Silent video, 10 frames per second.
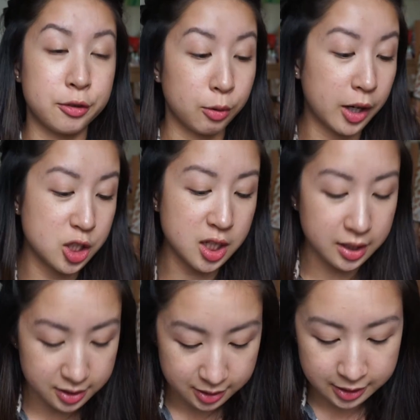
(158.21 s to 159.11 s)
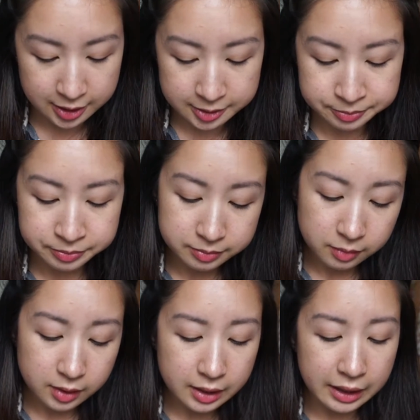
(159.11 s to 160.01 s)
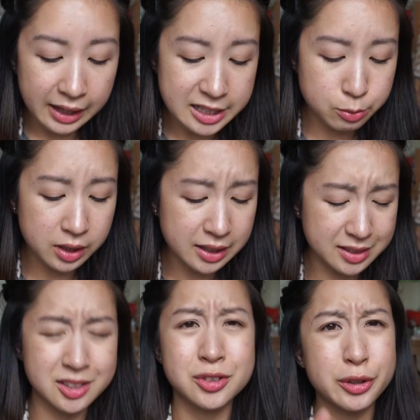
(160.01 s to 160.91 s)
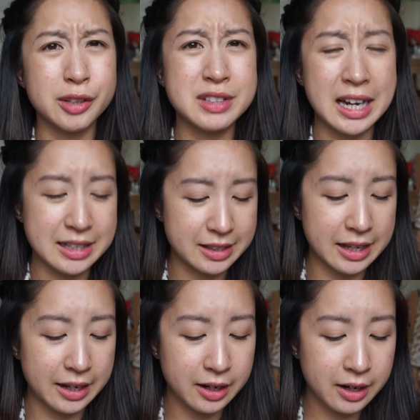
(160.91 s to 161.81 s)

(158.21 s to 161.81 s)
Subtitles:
through our genes? As well as, sort of tied to that,